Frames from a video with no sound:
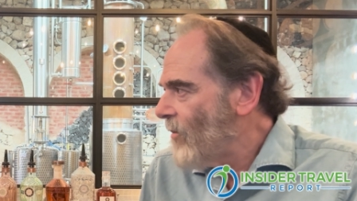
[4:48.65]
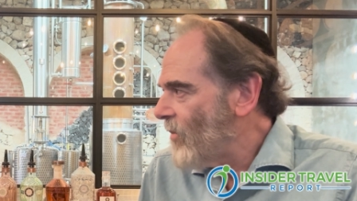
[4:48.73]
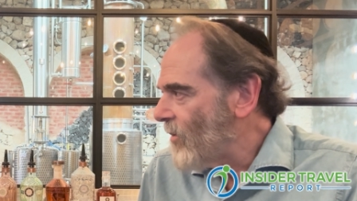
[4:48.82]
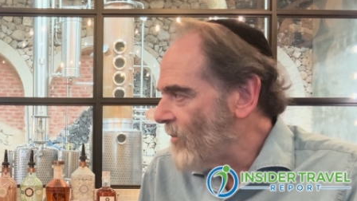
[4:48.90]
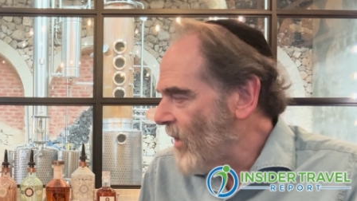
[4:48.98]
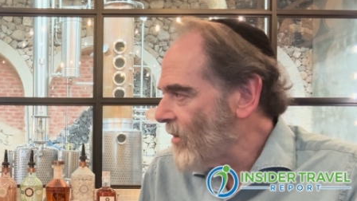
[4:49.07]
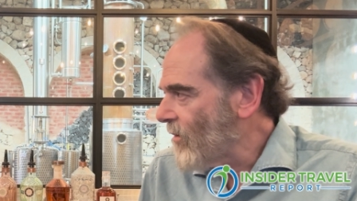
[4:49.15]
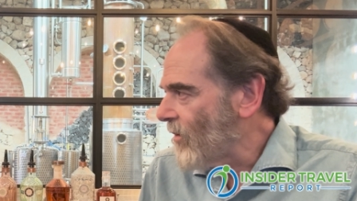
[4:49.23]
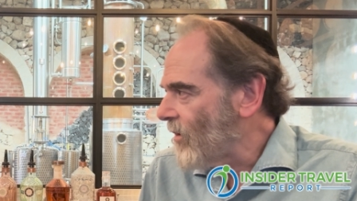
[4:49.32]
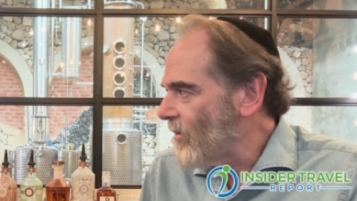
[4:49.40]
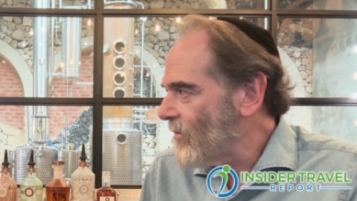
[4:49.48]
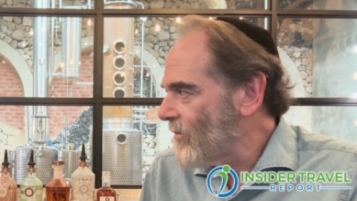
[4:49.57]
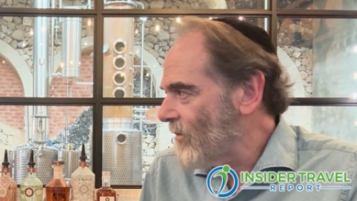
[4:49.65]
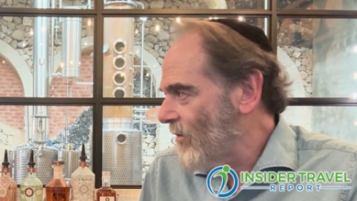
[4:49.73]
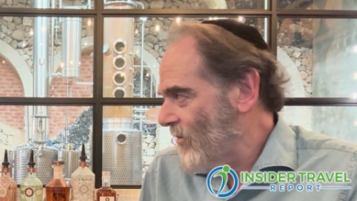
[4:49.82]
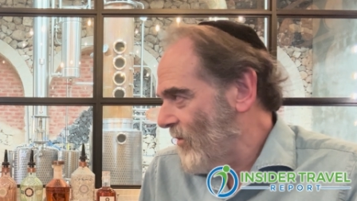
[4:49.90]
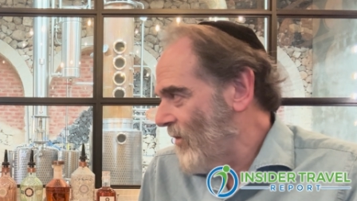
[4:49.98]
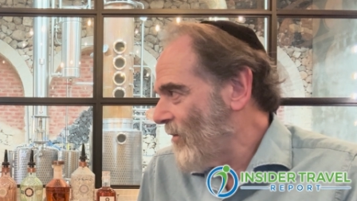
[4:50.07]
But methanol,
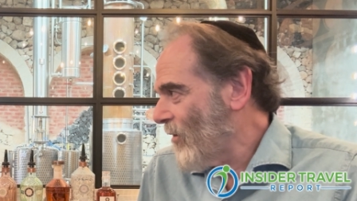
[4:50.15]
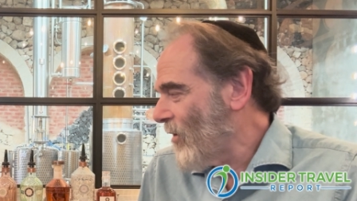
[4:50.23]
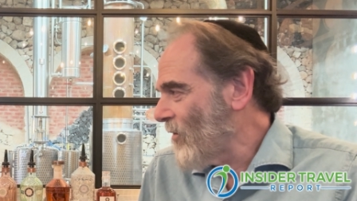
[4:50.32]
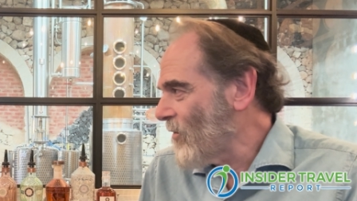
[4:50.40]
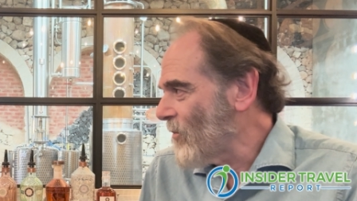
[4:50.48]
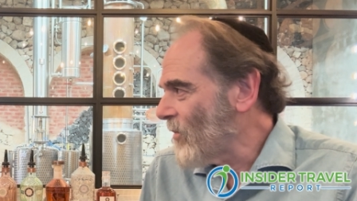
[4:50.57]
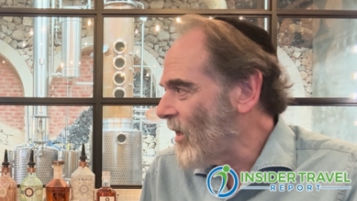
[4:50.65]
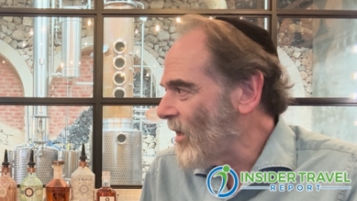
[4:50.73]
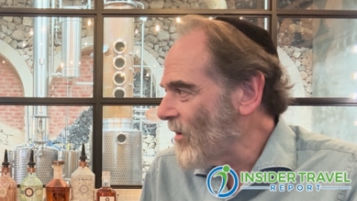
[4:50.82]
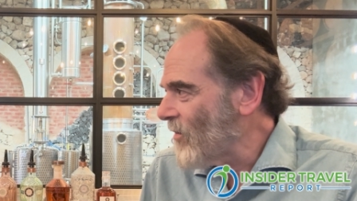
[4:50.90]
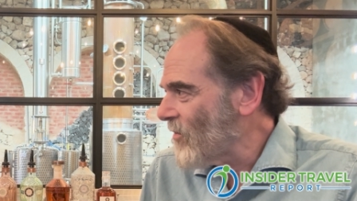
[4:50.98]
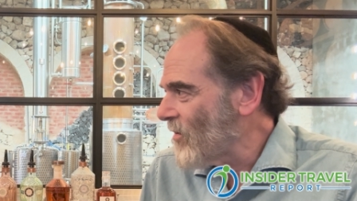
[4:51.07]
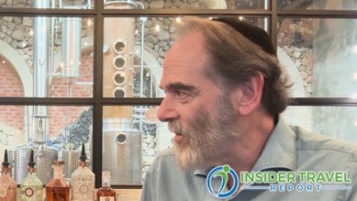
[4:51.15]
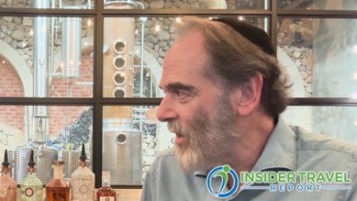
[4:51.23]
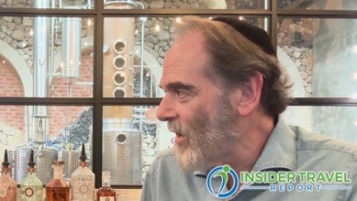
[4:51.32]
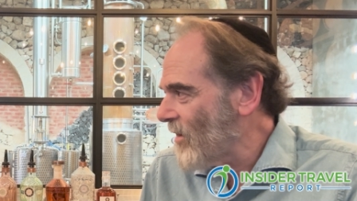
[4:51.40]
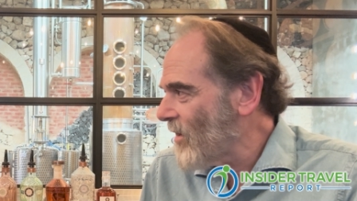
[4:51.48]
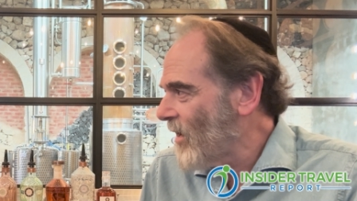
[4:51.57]
if it causes blindness and
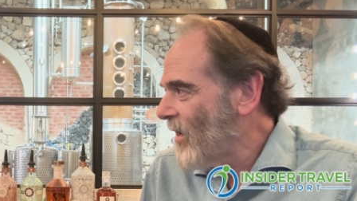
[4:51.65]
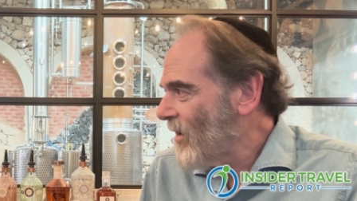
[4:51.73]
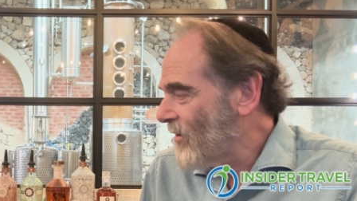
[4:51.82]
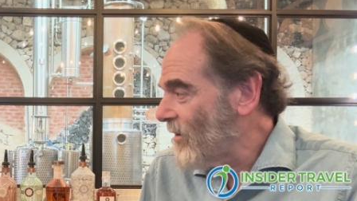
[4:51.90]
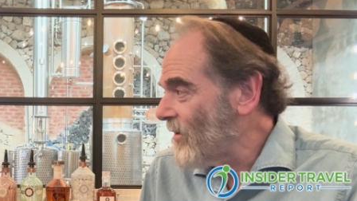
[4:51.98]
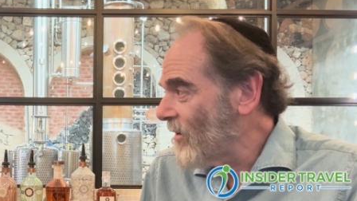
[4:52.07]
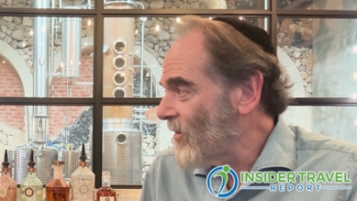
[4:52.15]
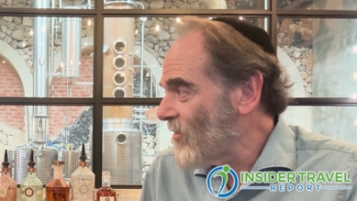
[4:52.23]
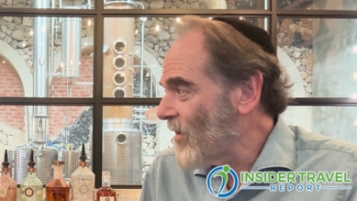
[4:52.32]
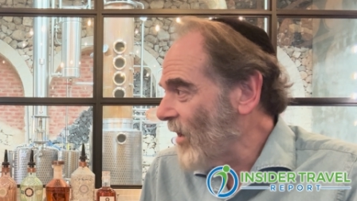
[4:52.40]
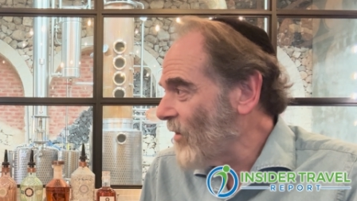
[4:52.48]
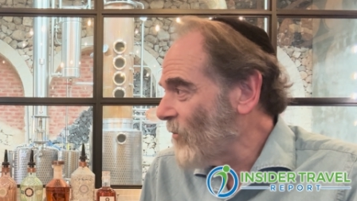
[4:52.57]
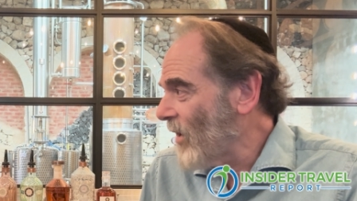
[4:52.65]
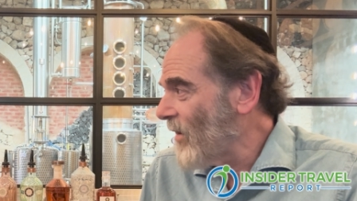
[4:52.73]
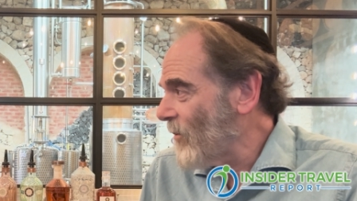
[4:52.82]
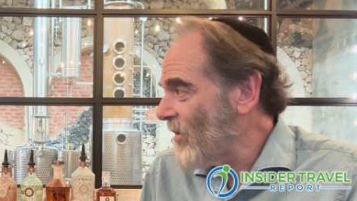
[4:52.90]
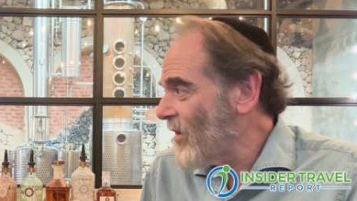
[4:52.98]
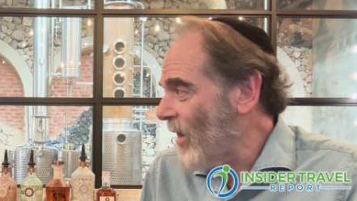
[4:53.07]
death, clearly is not one
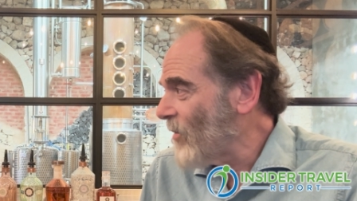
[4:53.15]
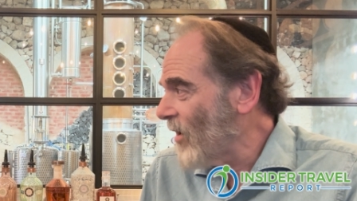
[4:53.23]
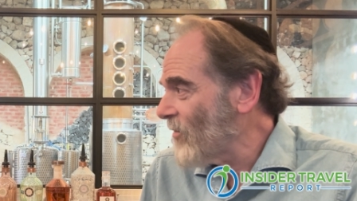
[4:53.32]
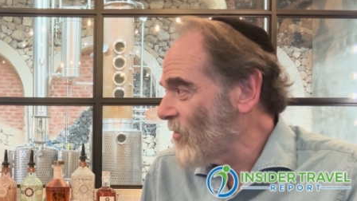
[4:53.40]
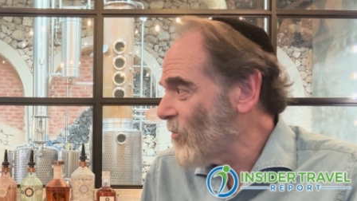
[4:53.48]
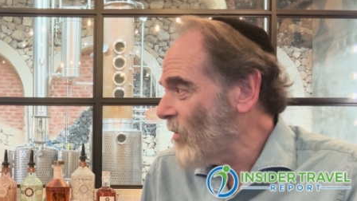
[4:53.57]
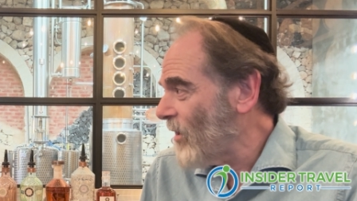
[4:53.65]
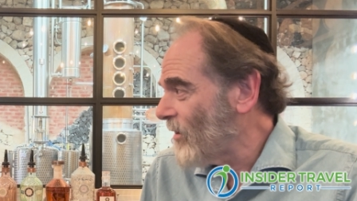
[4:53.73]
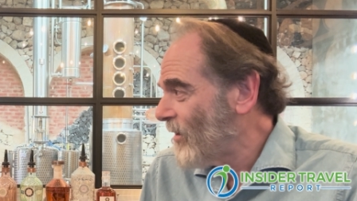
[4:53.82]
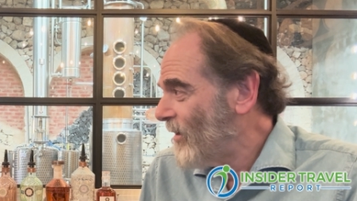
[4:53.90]
that metabolizes well.